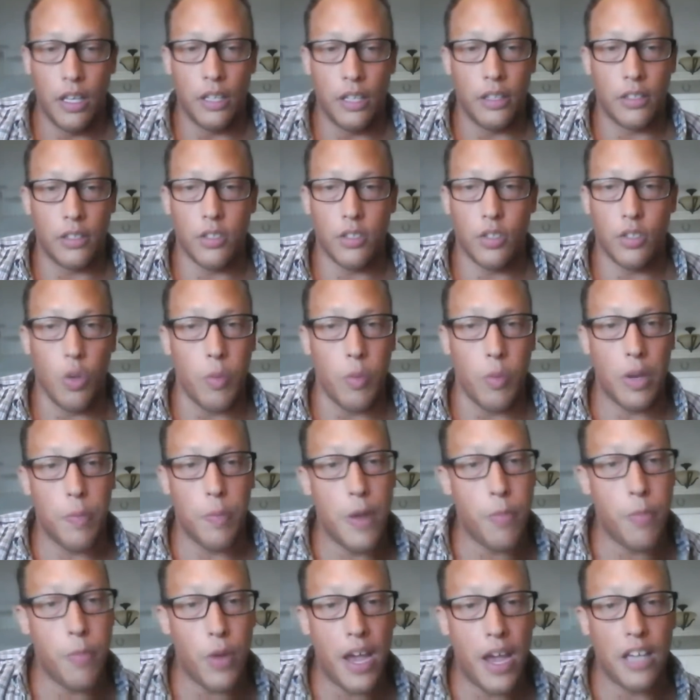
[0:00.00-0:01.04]
So many
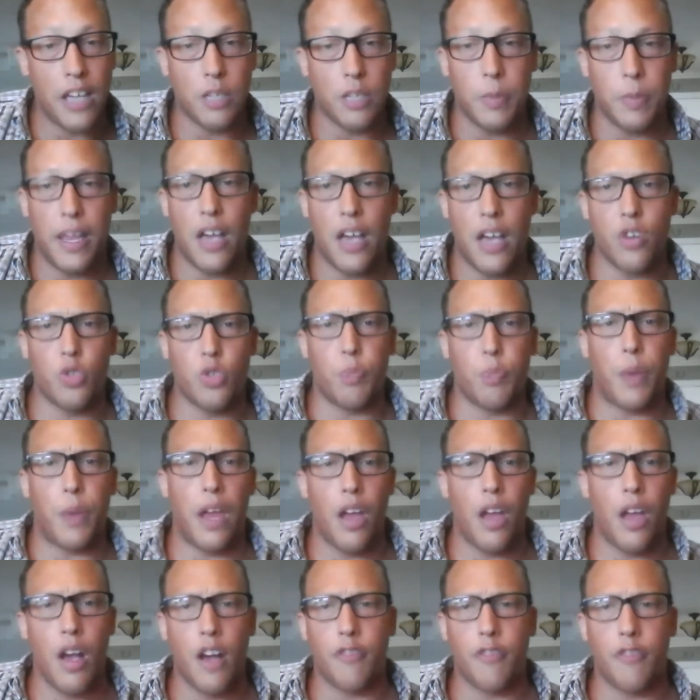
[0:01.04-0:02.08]
people ask me, how'd you pay
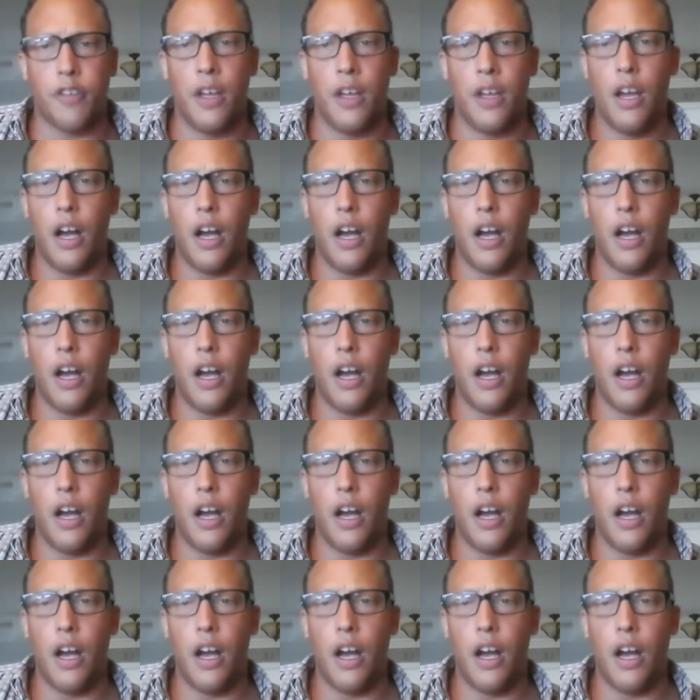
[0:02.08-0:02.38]
off